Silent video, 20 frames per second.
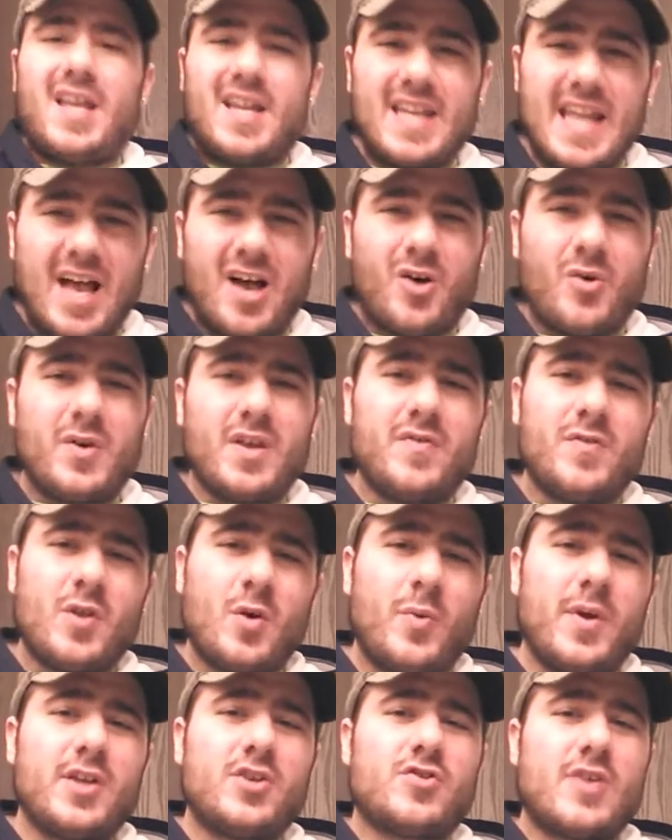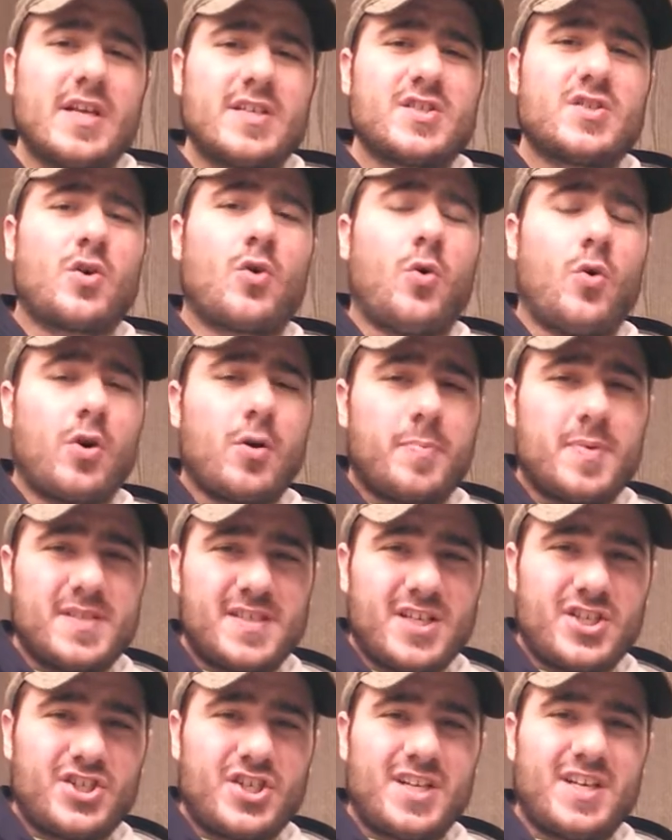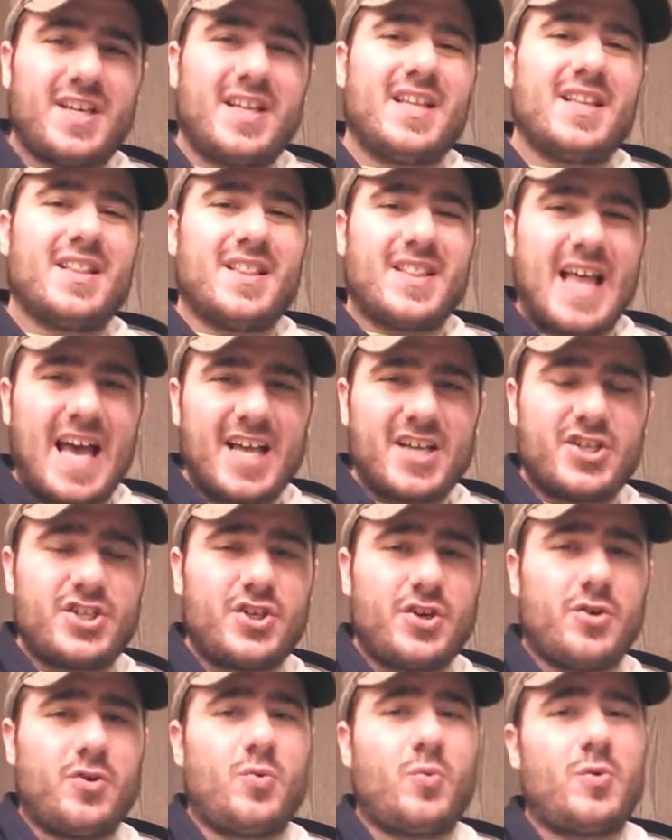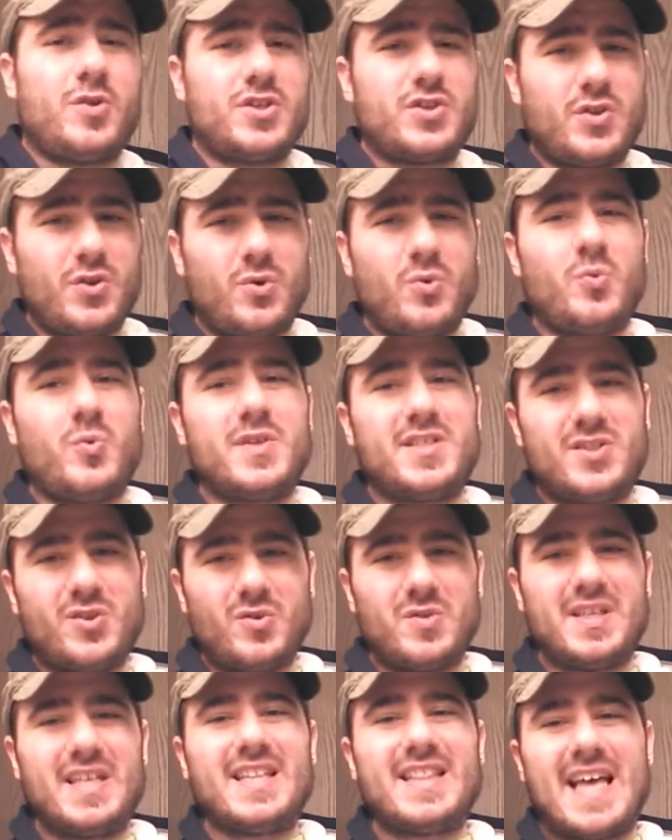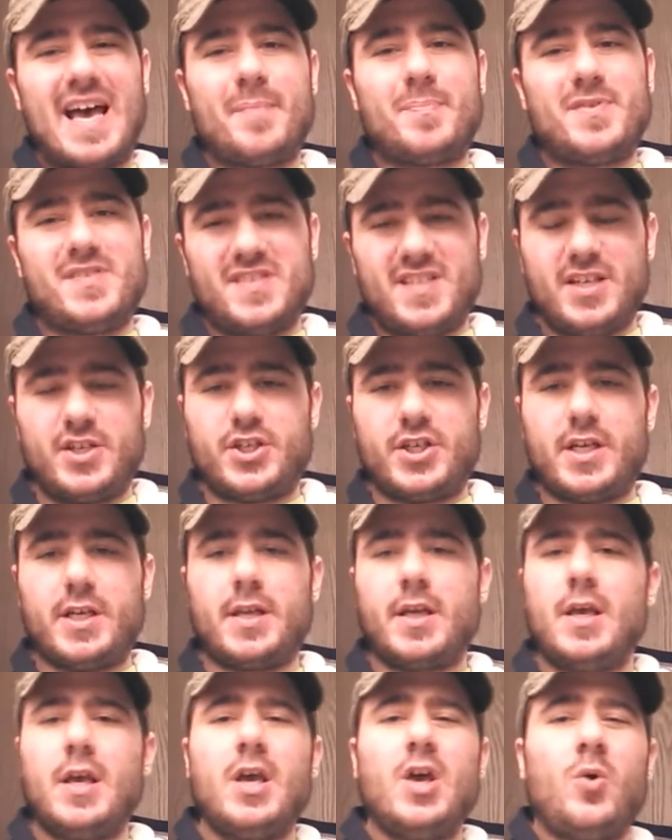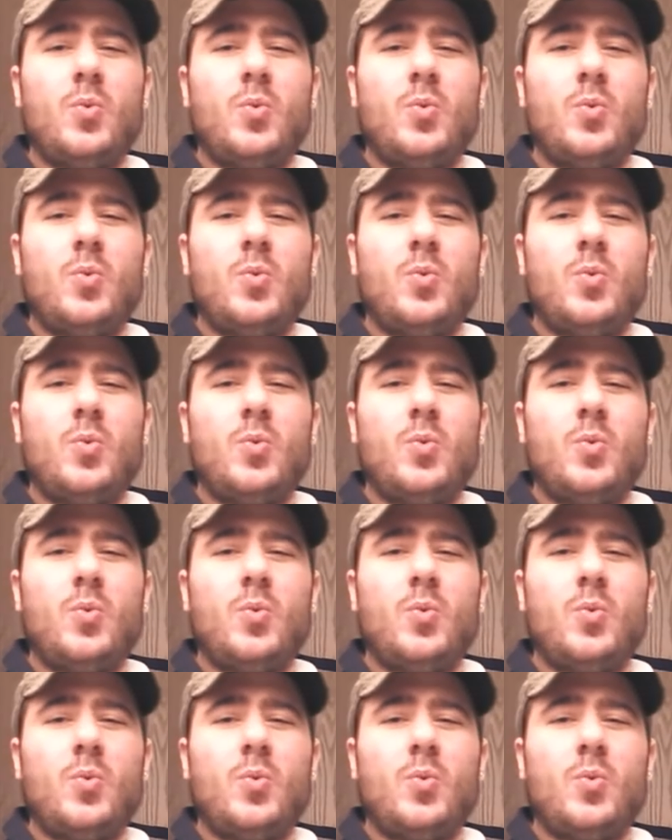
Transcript: Now, even though we addressed the corner position in the last year, we still need that position.